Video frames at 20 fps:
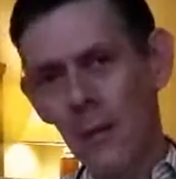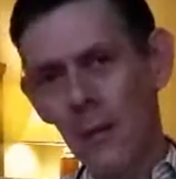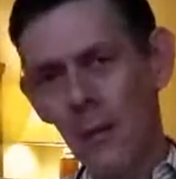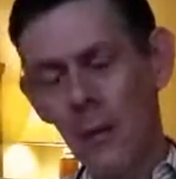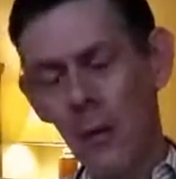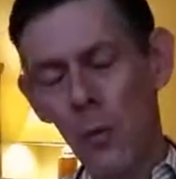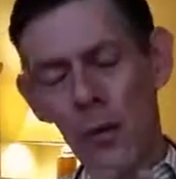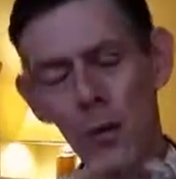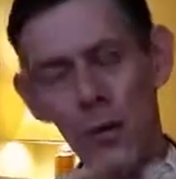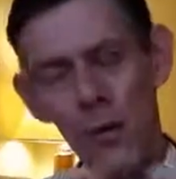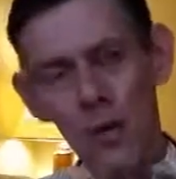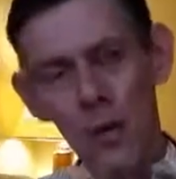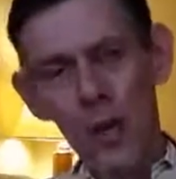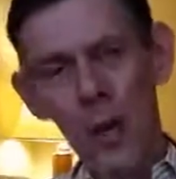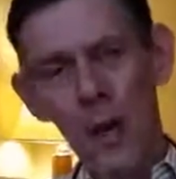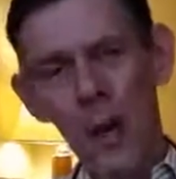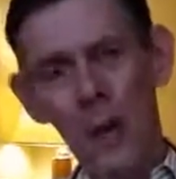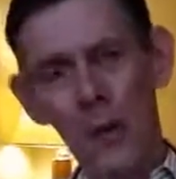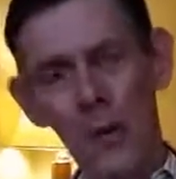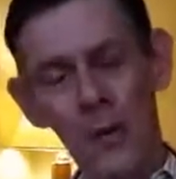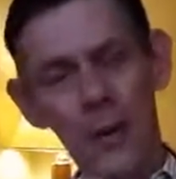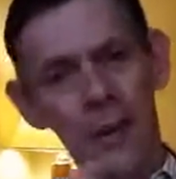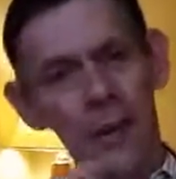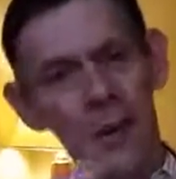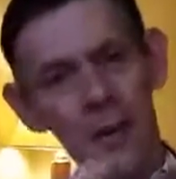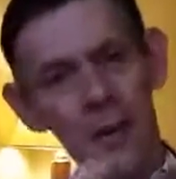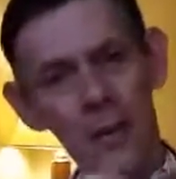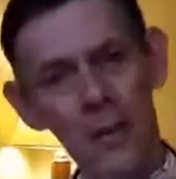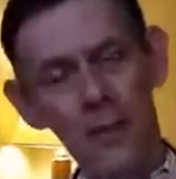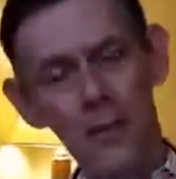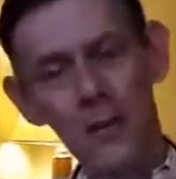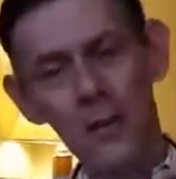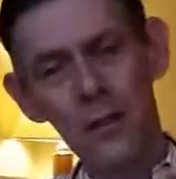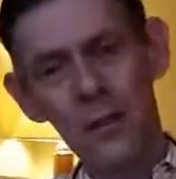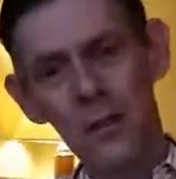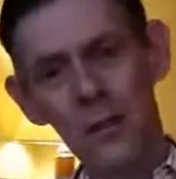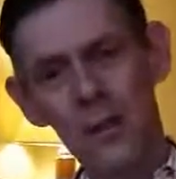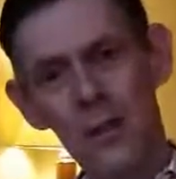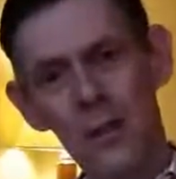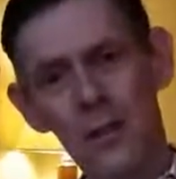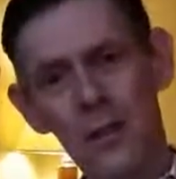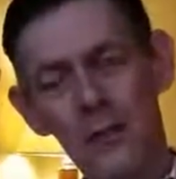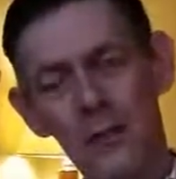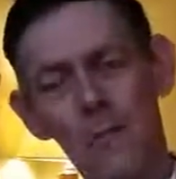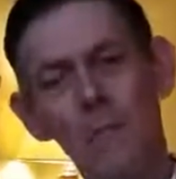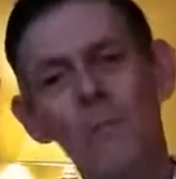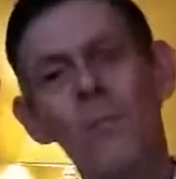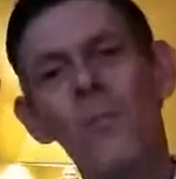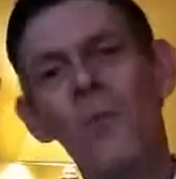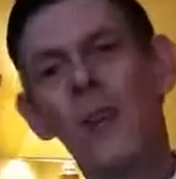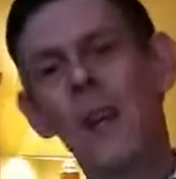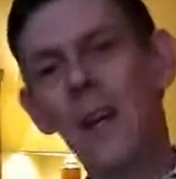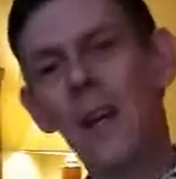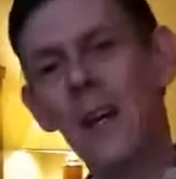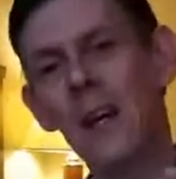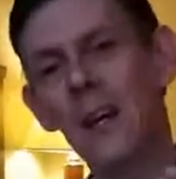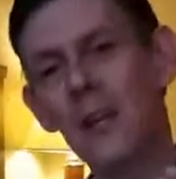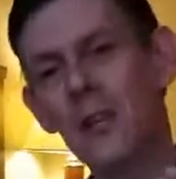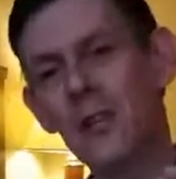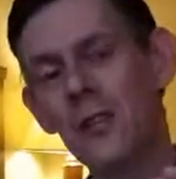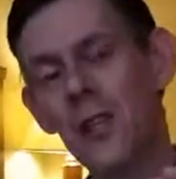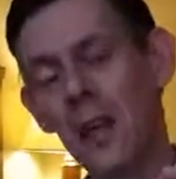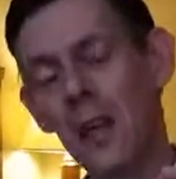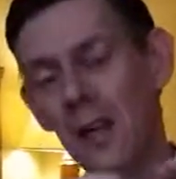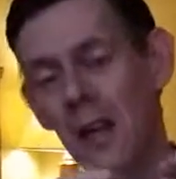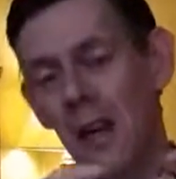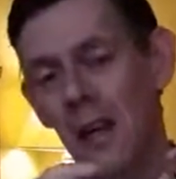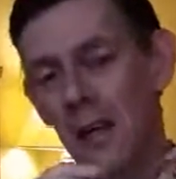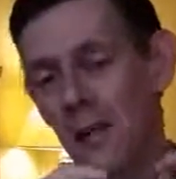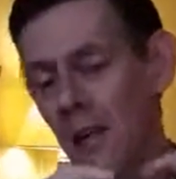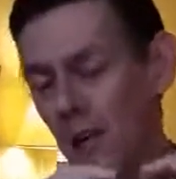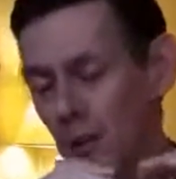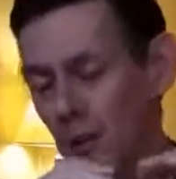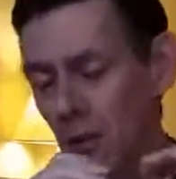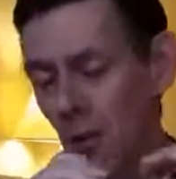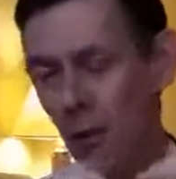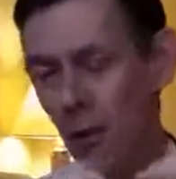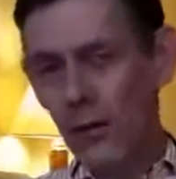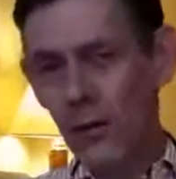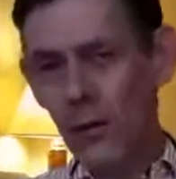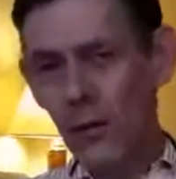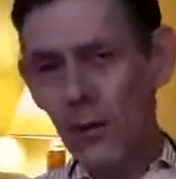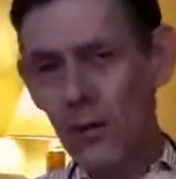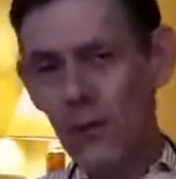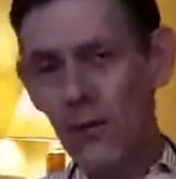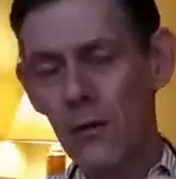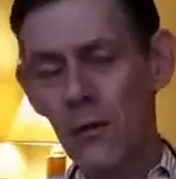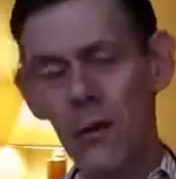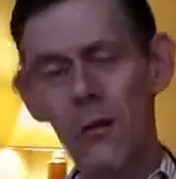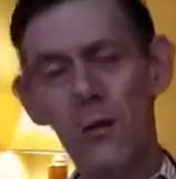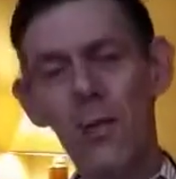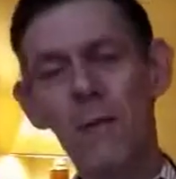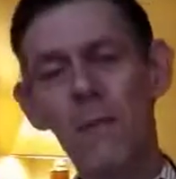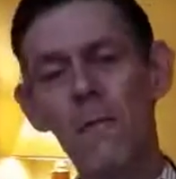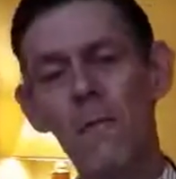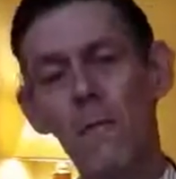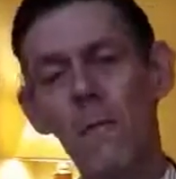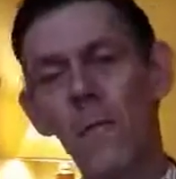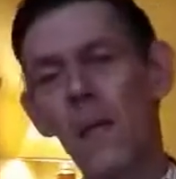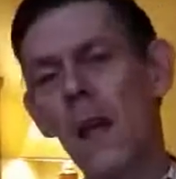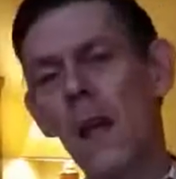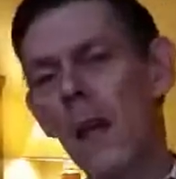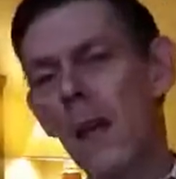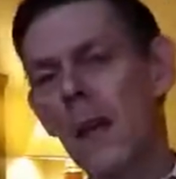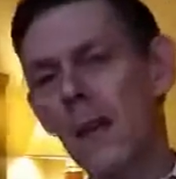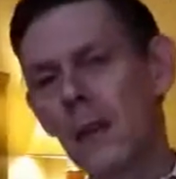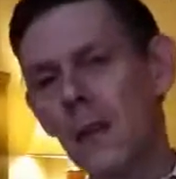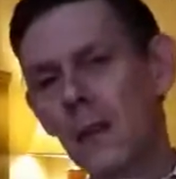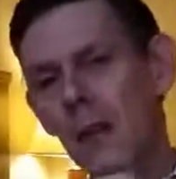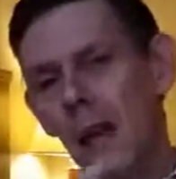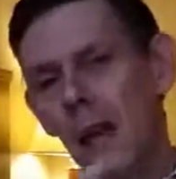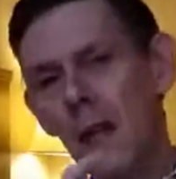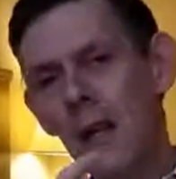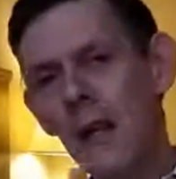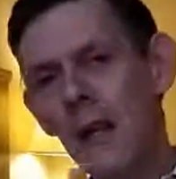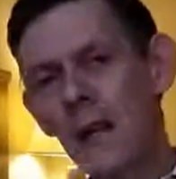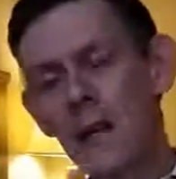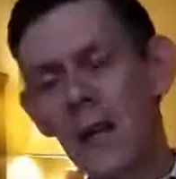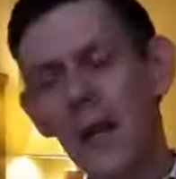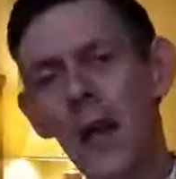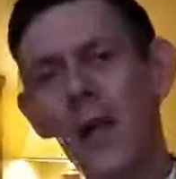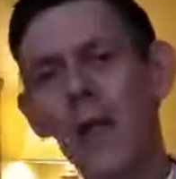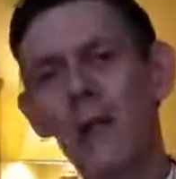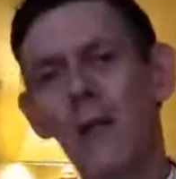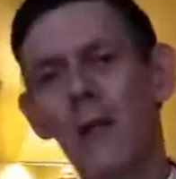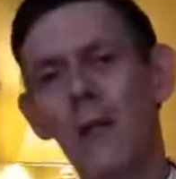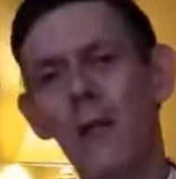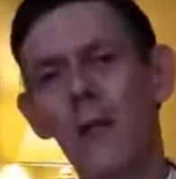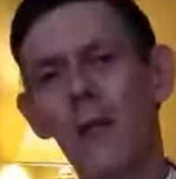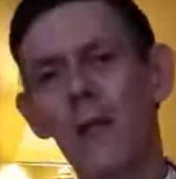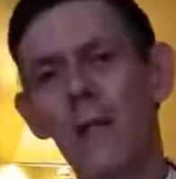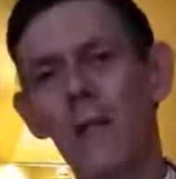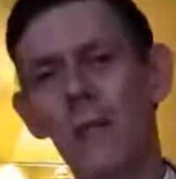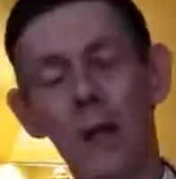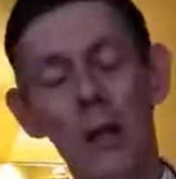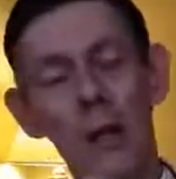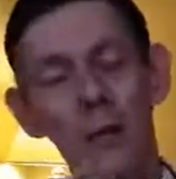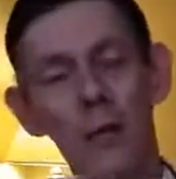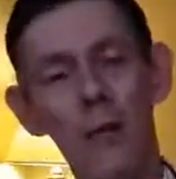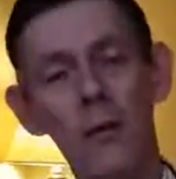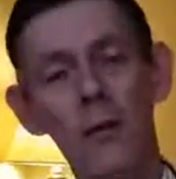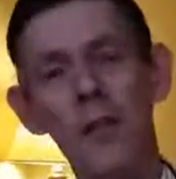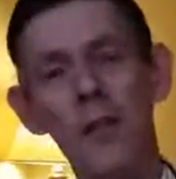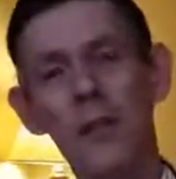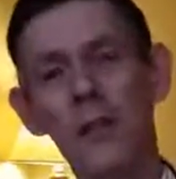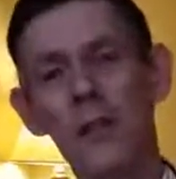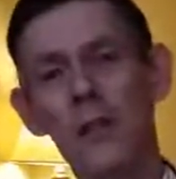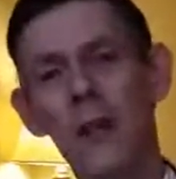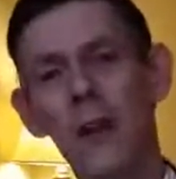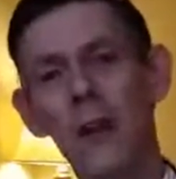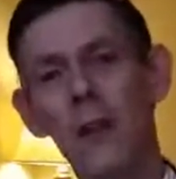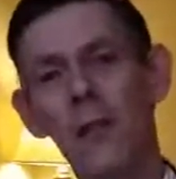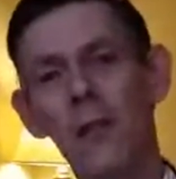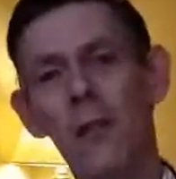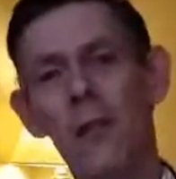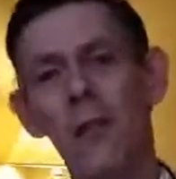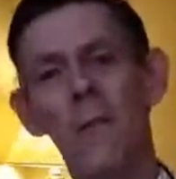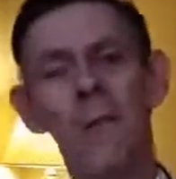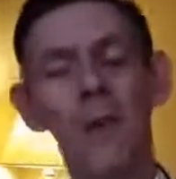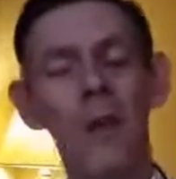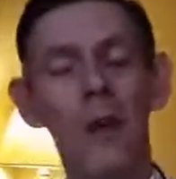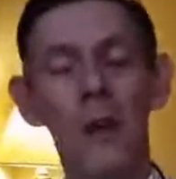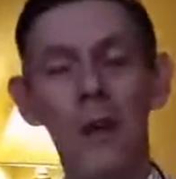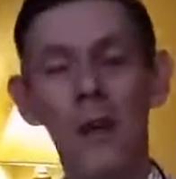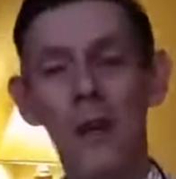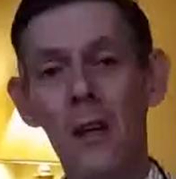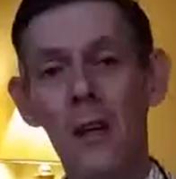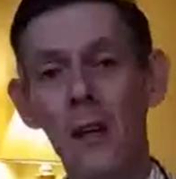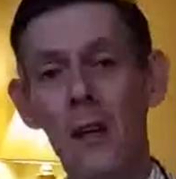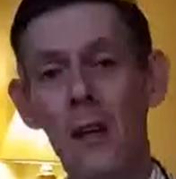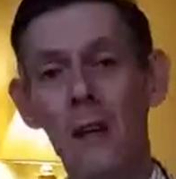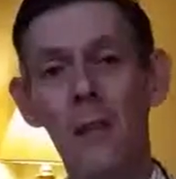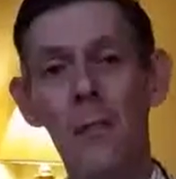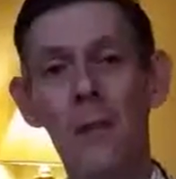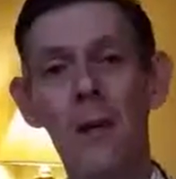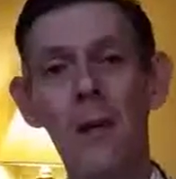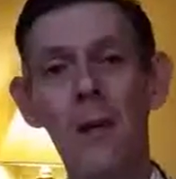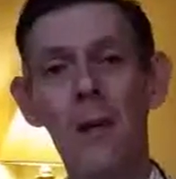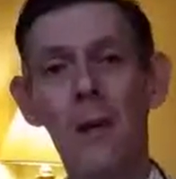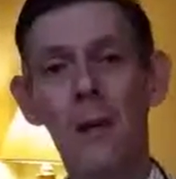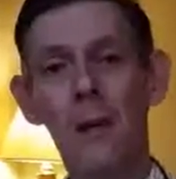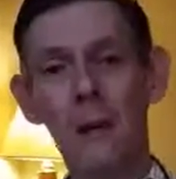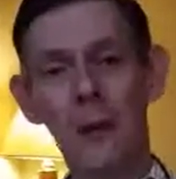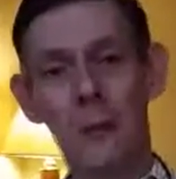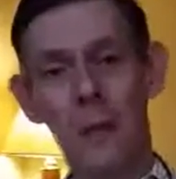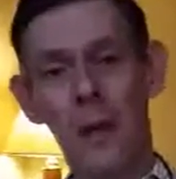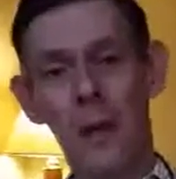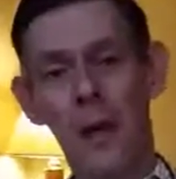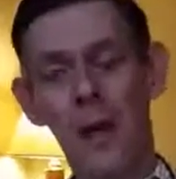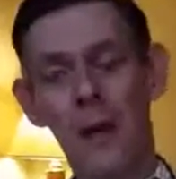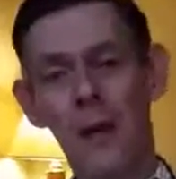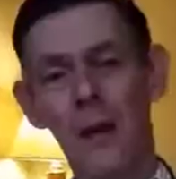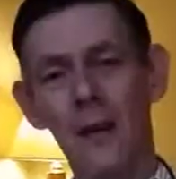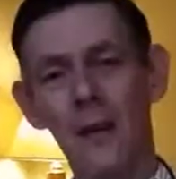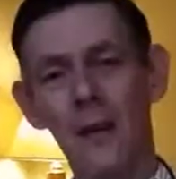But what really happened, and let's listen to this, is, and this is told for the truth, 10 years later, 10 or 15 years later, here the beggar comes back.